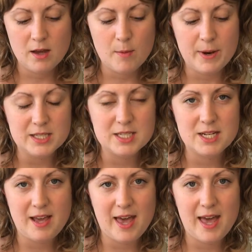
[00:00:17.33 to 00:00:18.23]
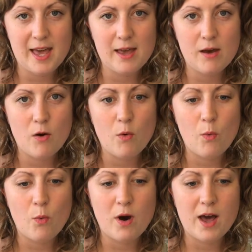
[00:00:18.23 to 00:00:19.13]
but today
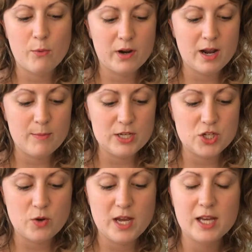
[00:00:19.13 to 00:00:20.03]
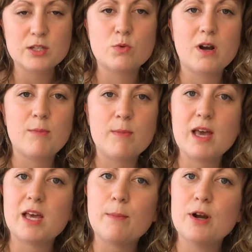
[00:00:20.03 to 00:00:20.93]
what we're going to be doing is we're going to be
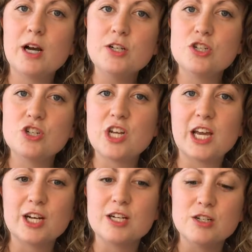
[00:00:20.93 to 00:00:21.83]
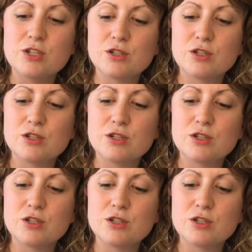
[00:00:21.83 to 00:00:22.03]
making percussion shakers.